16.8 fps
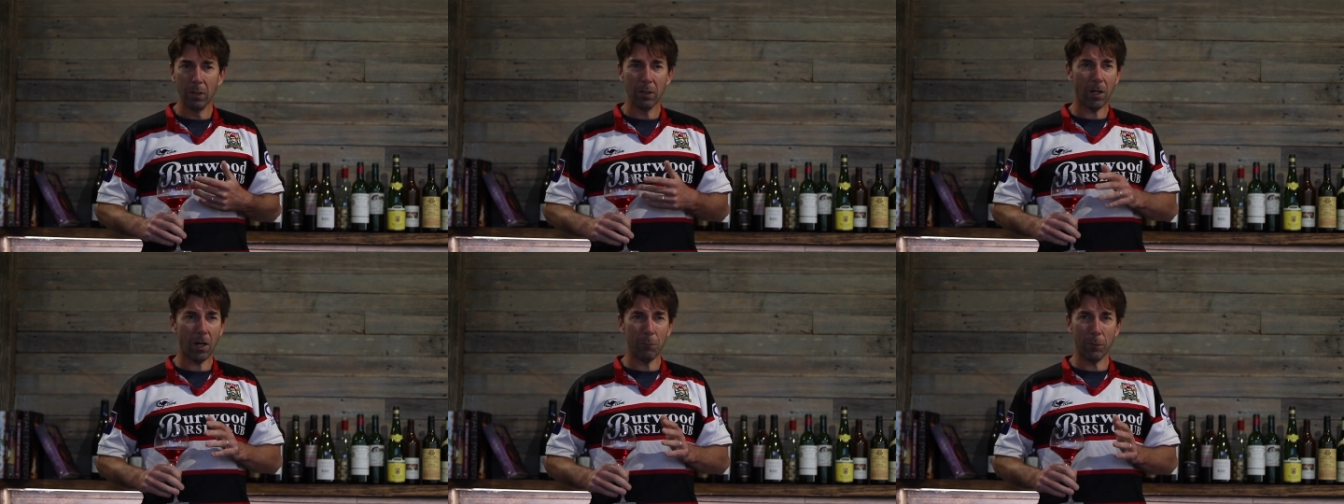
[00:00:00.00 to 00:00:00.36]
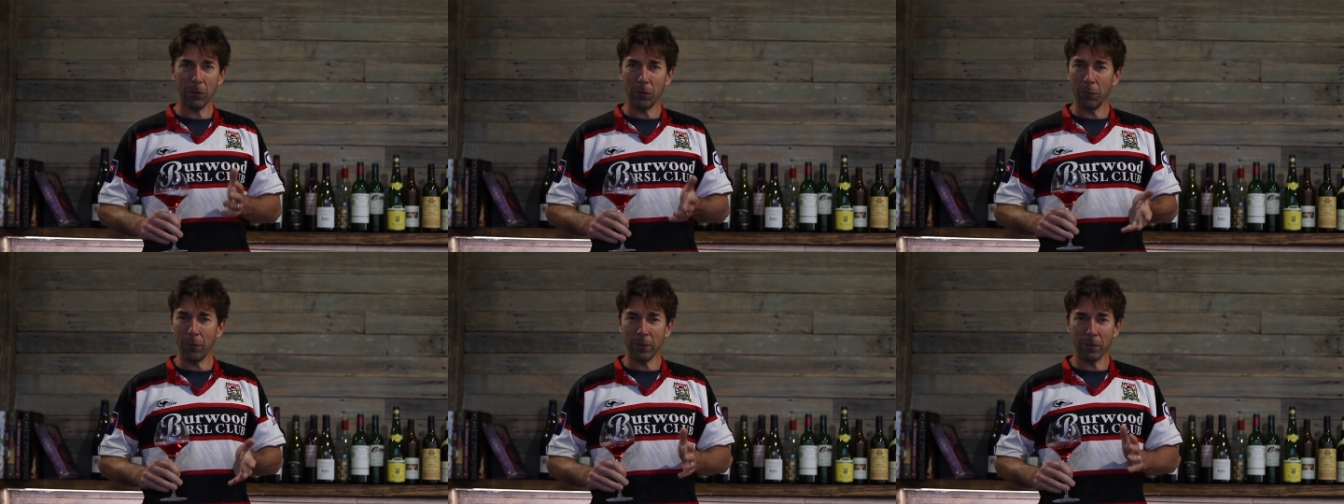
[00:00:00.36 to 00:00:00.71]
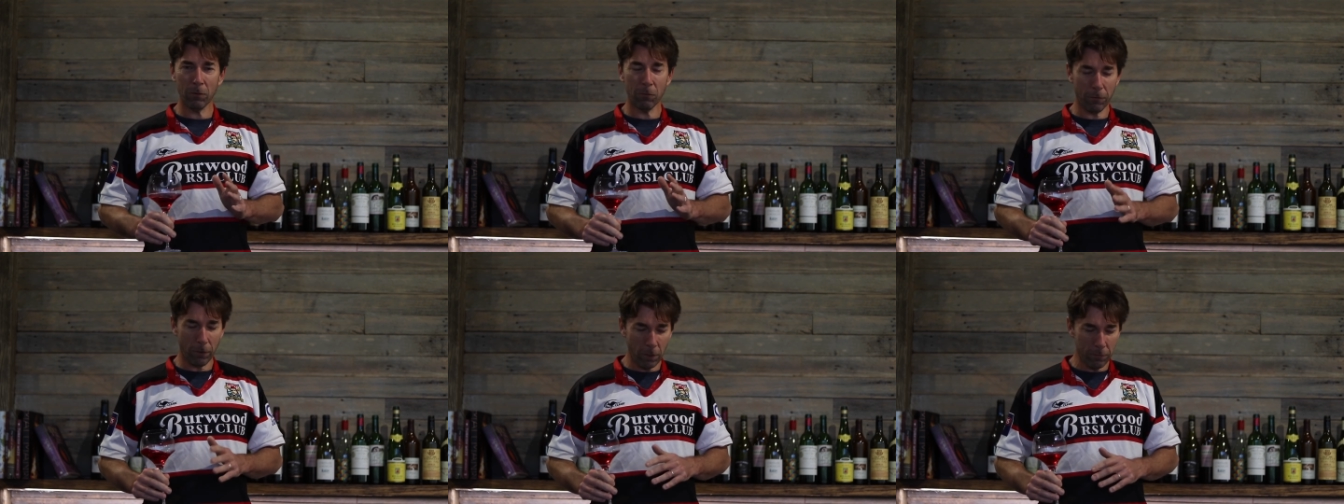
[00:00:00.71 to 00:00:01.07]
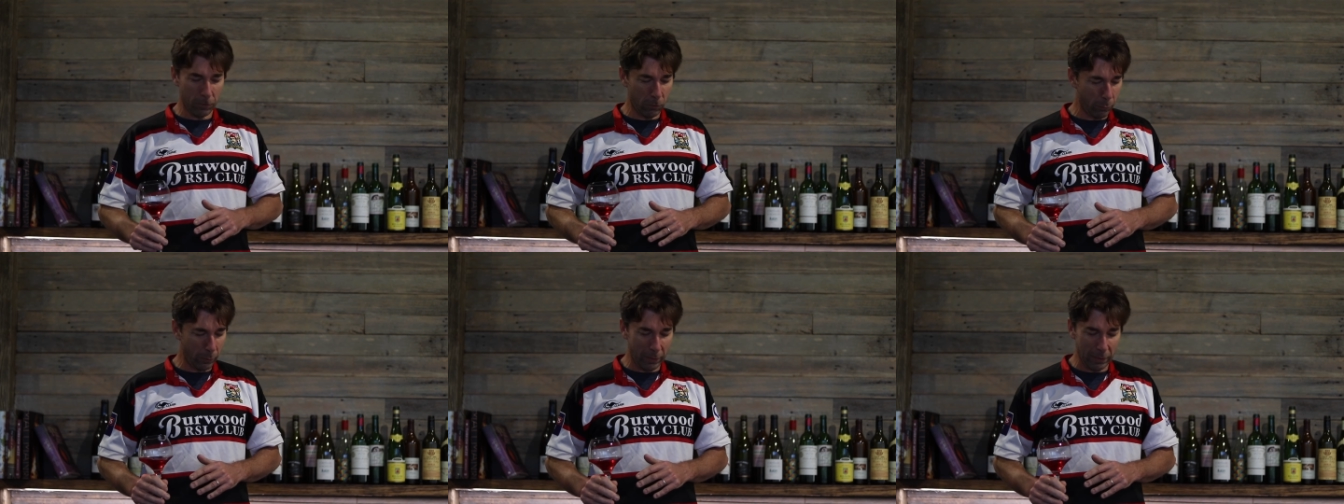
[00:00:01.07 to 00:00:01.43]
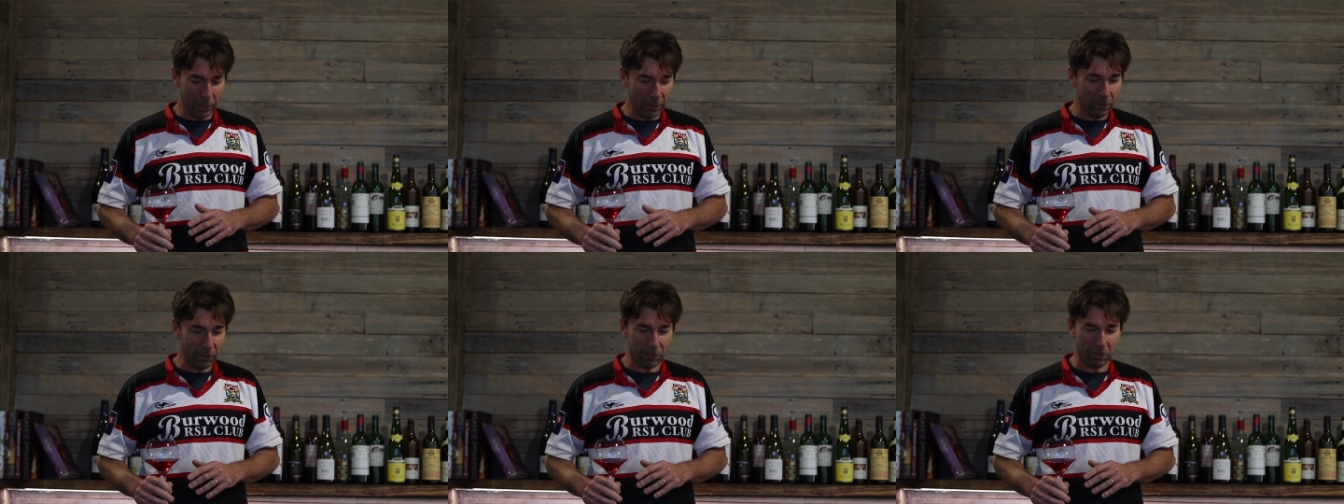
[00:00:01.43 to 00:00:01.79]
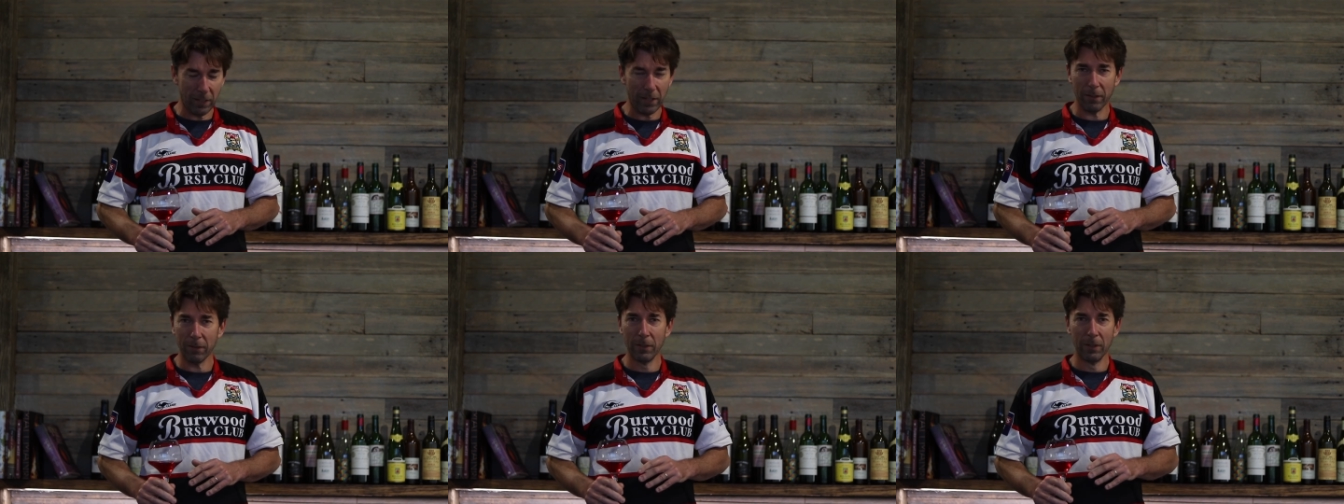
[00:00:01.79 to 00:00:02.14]
I've been doing this for over 20 years
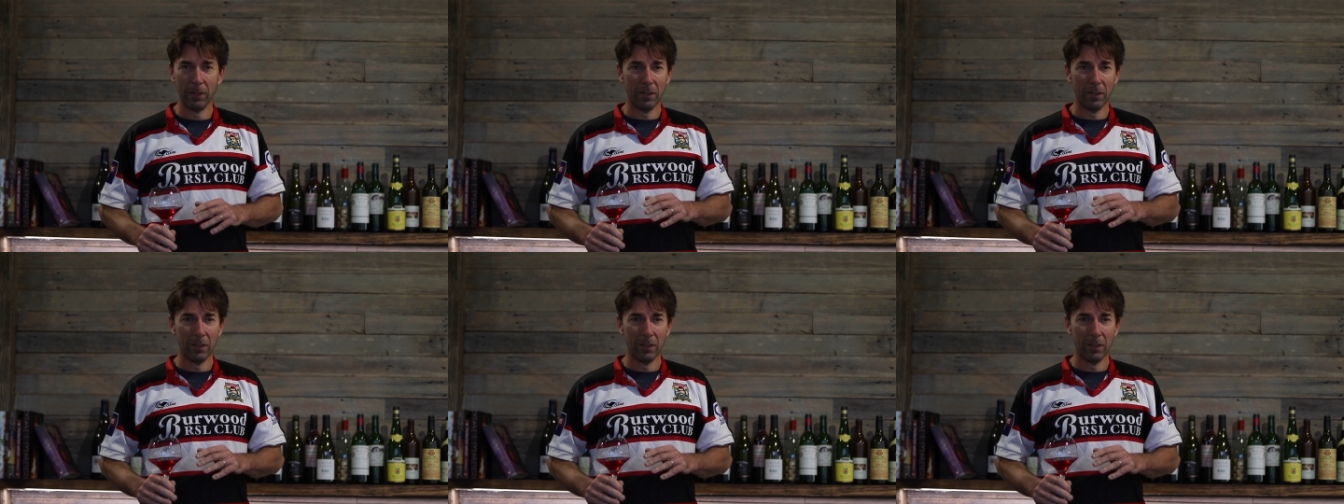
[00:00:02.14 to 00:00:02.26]
now,